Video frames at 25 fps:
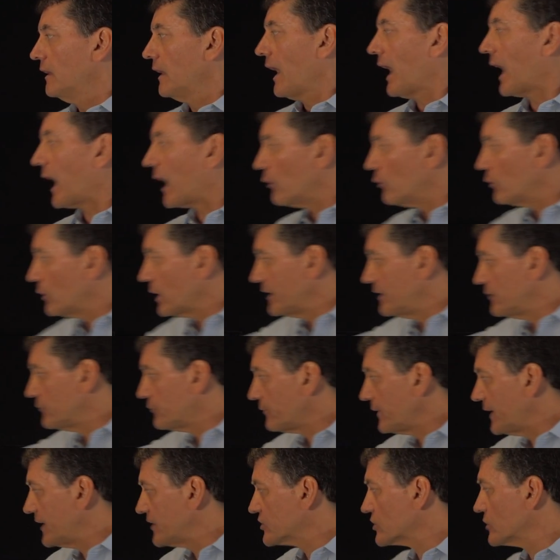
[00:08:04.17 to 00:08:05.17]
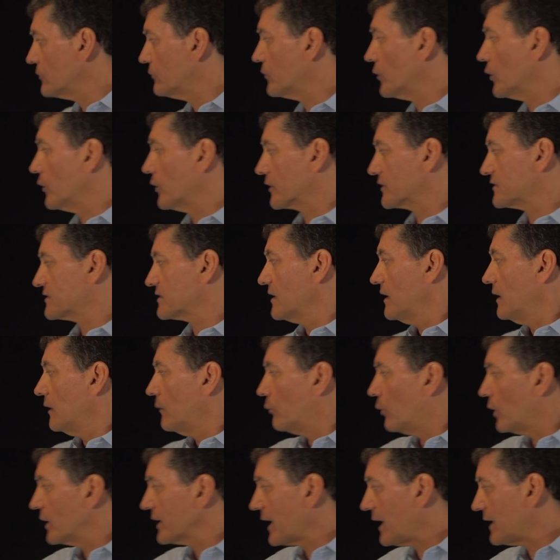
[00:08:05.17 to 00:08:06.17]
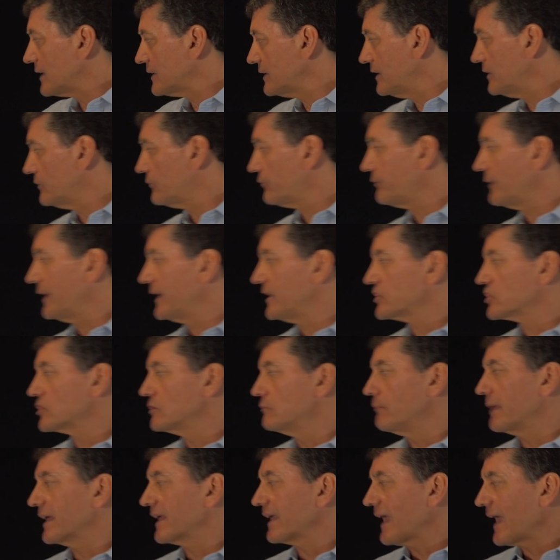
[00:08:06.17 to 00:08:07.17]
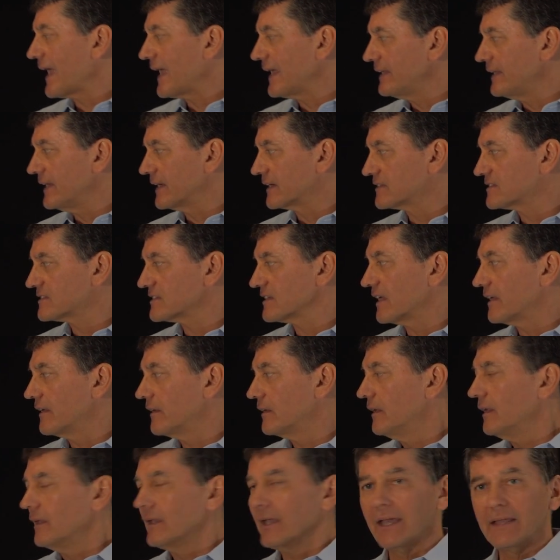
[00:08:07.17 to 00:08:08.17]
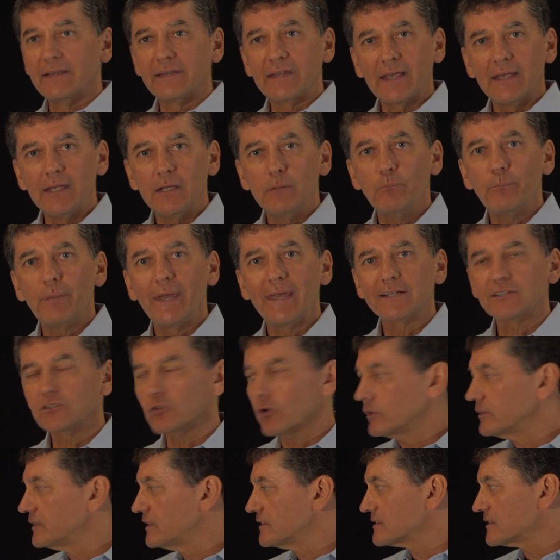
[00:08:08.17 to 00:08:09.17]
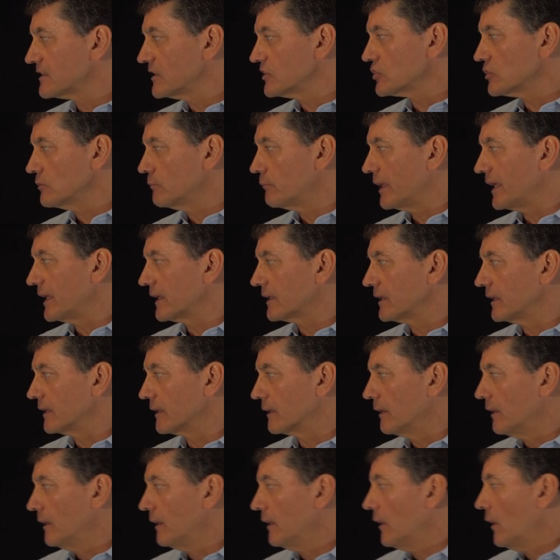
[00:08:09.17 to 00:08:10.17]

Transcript: How inflation works. What are the inflation mechanics and their impact on decision making?